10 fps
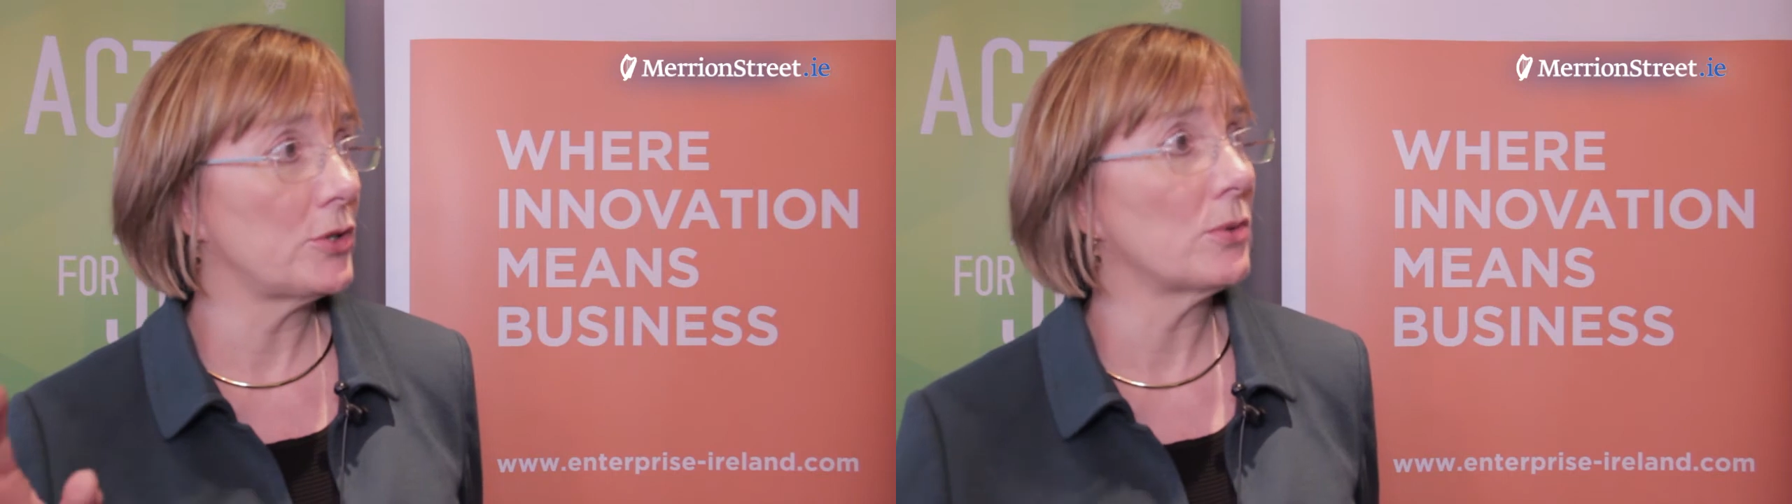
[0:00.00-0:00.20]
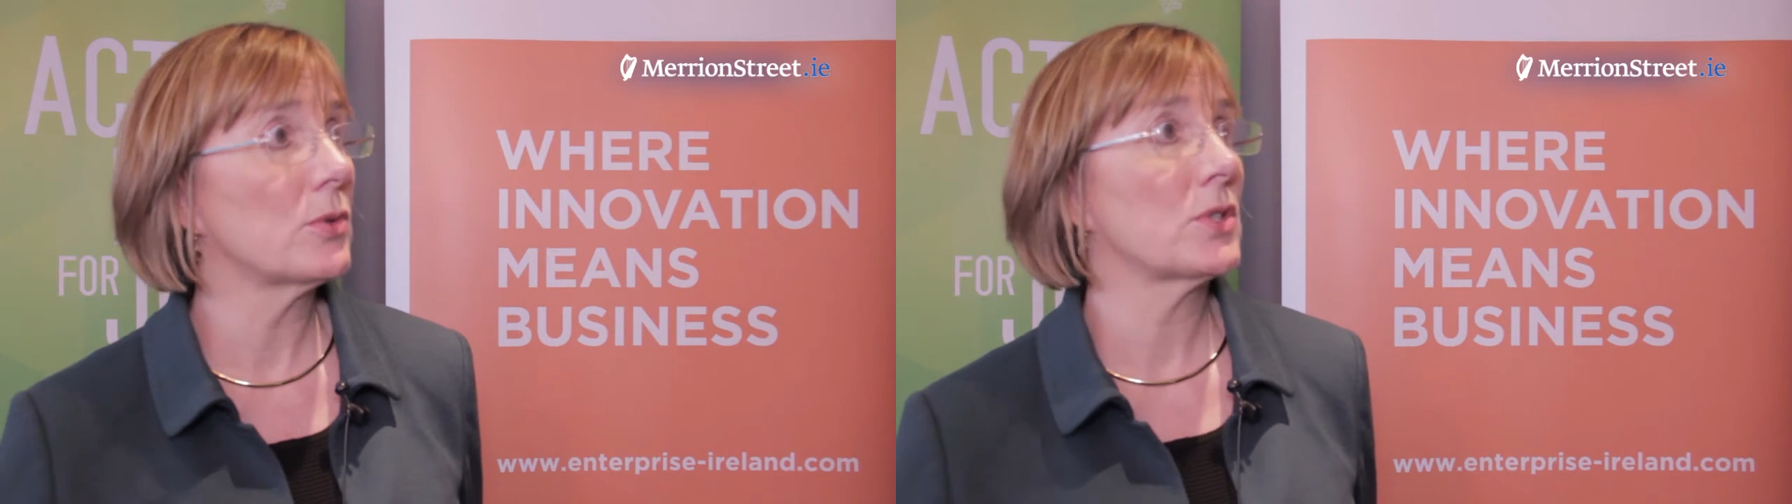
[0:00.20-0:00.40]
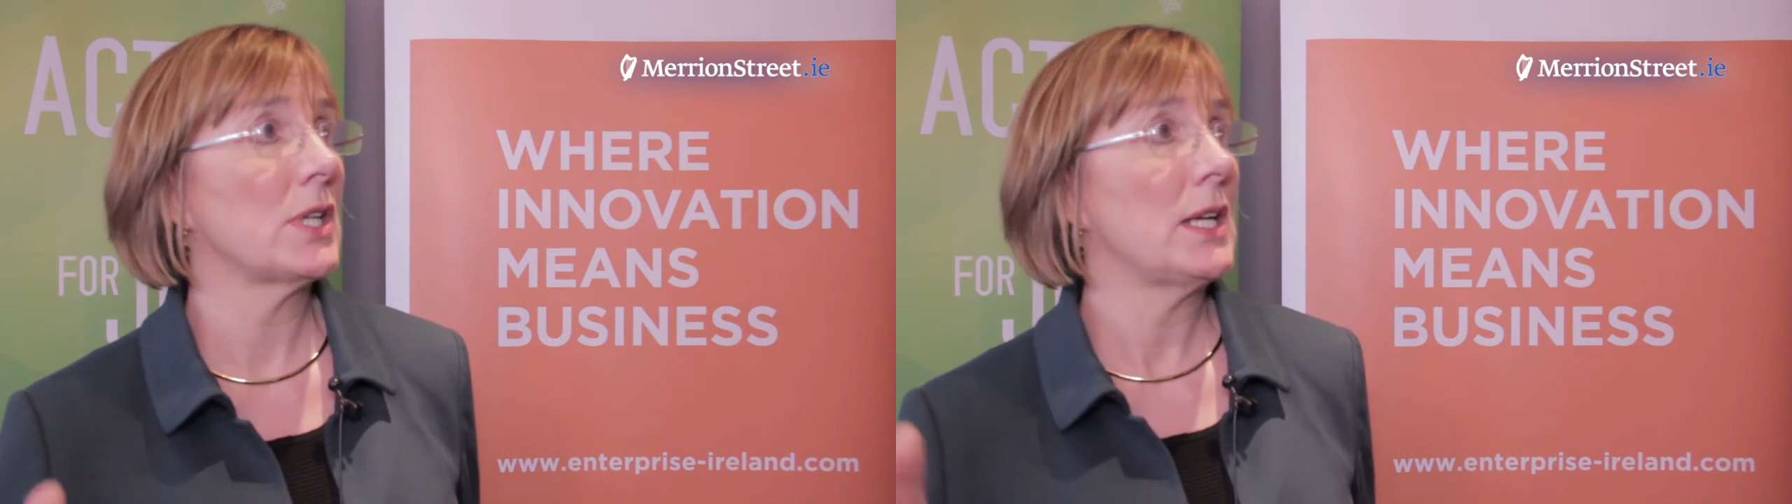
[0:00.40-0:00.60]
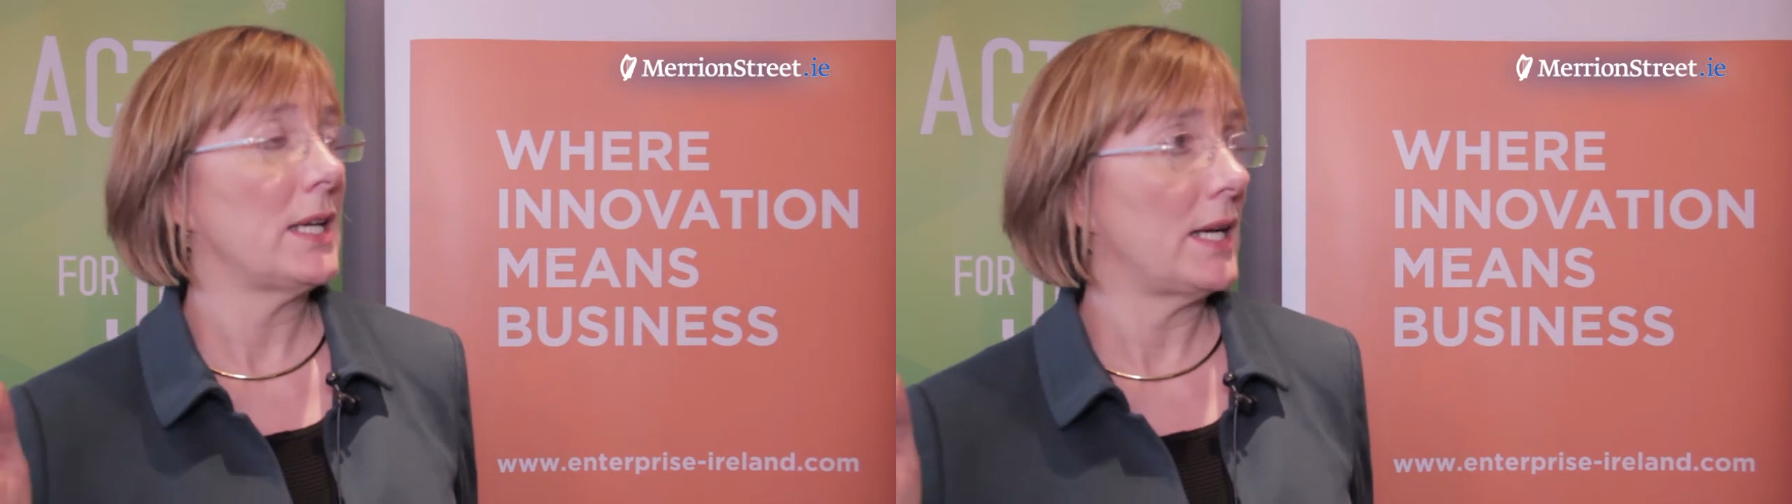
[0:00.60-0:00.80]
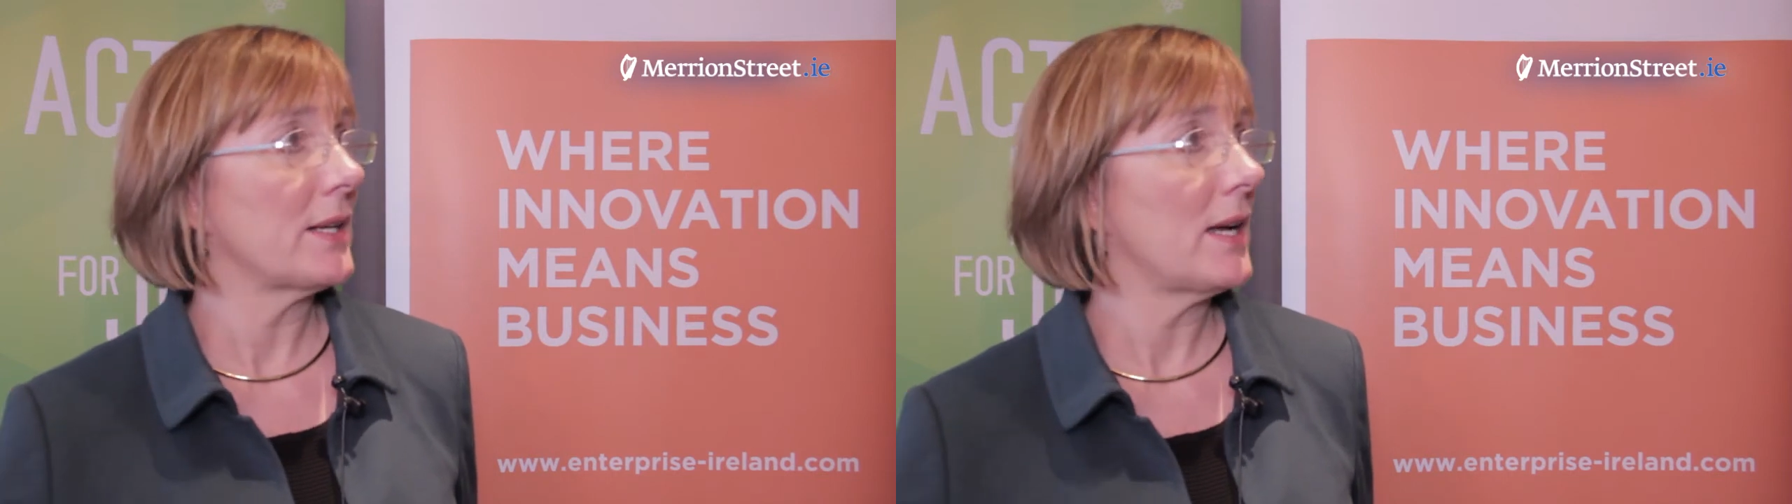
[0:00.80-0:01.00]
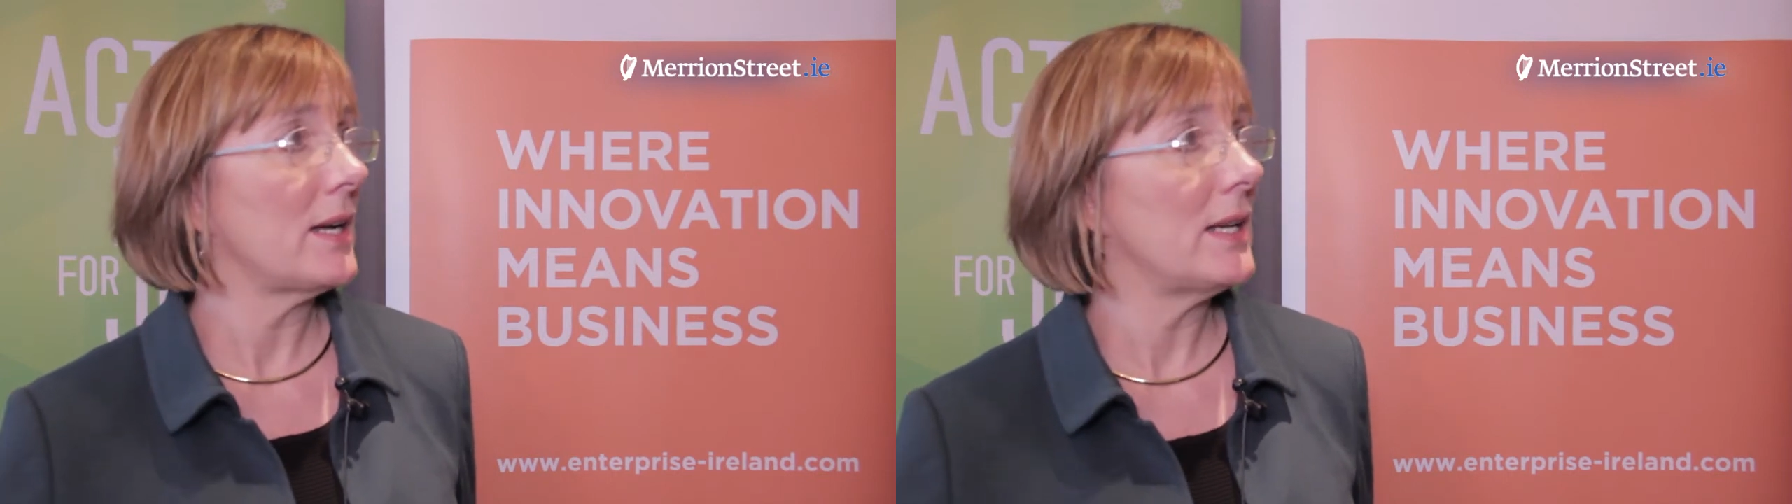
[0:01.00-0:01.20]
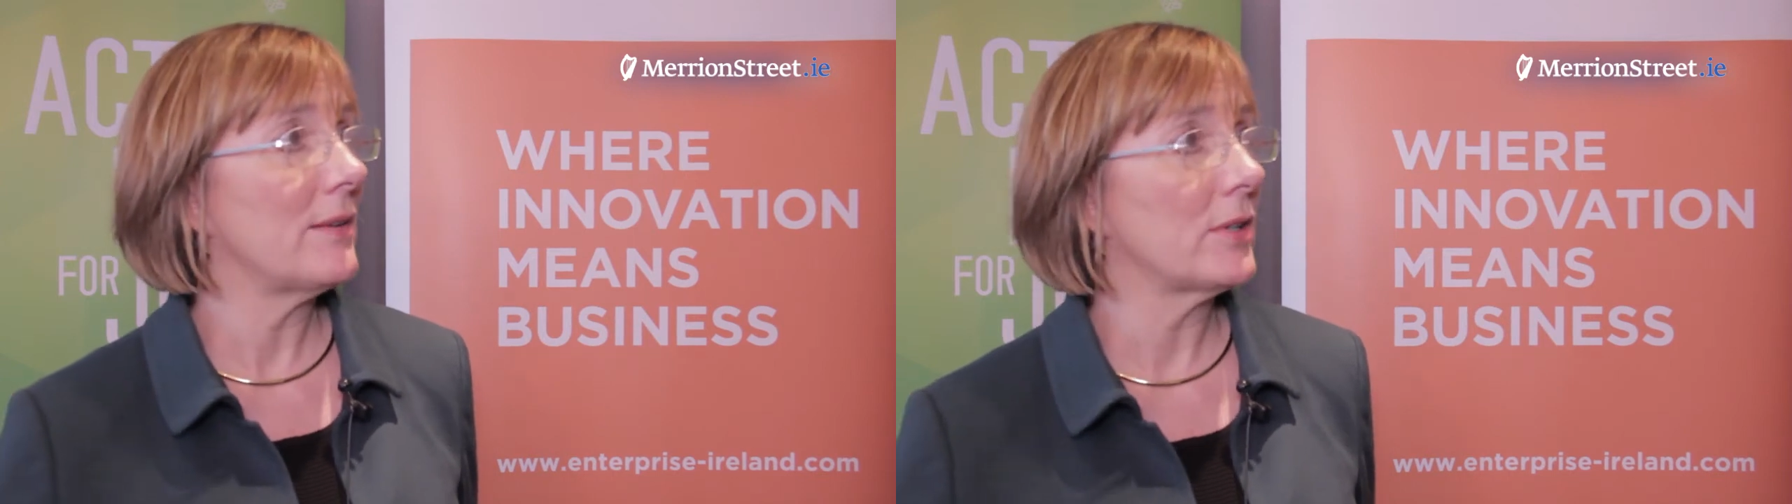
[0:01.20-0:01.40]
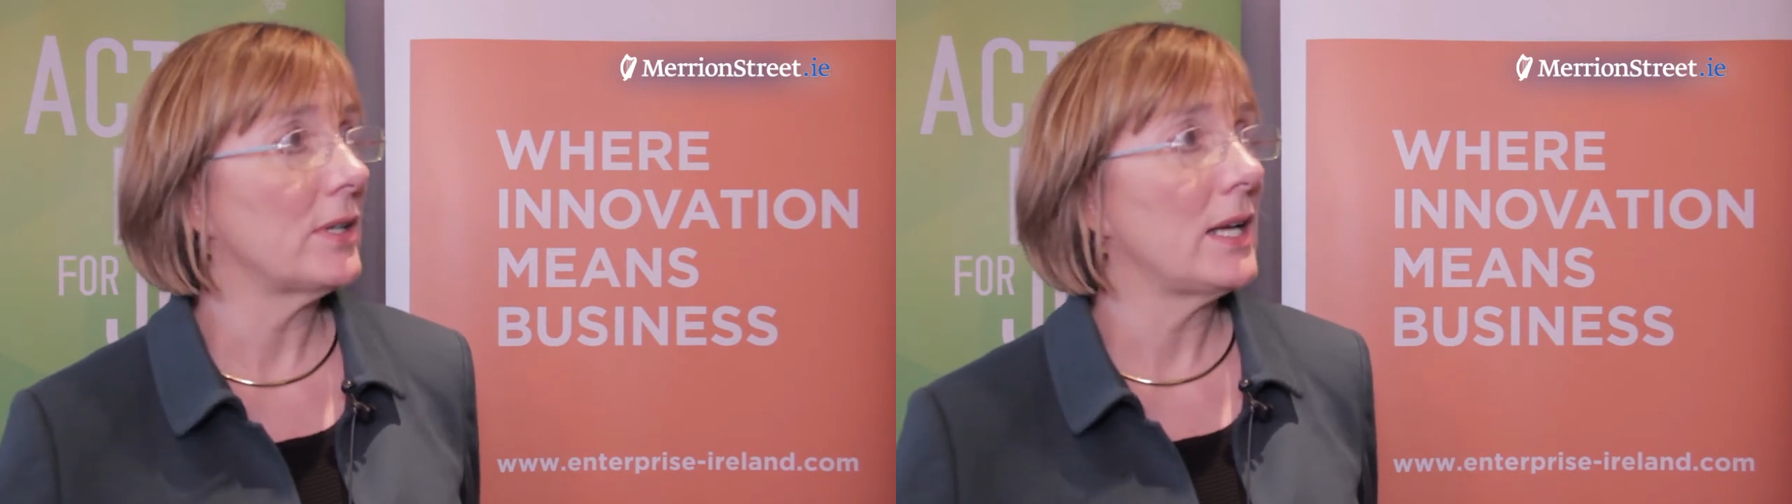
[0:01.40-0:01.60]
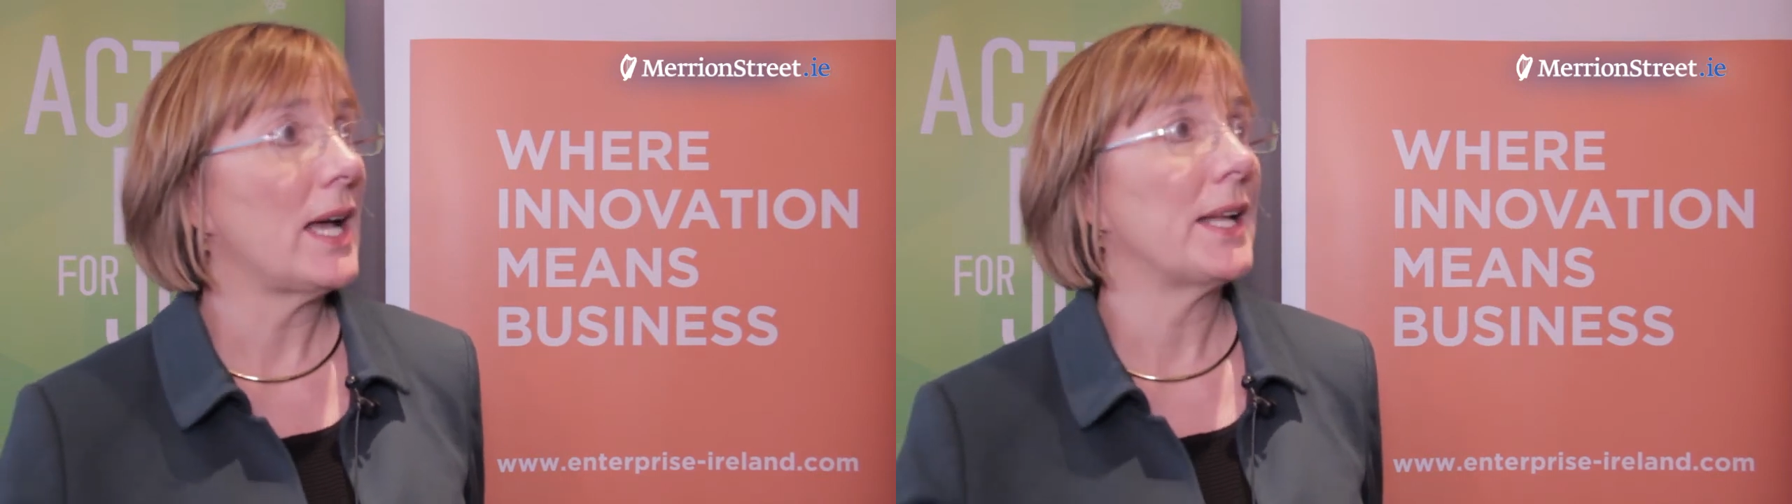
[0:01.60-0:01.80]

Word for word: doors at a high level,